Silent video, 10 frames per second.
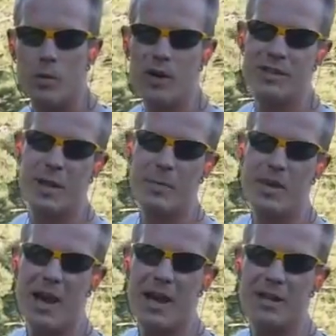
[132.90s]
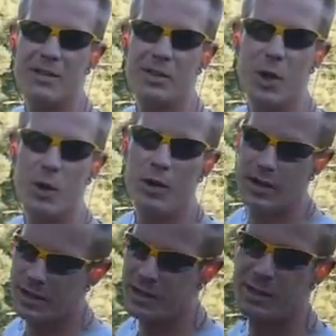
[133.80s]
What's up, guys? So
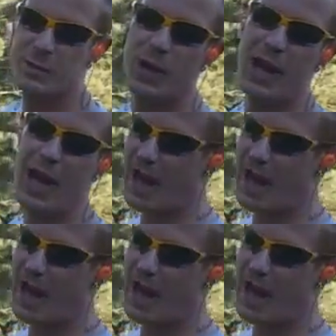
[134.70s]
here's what I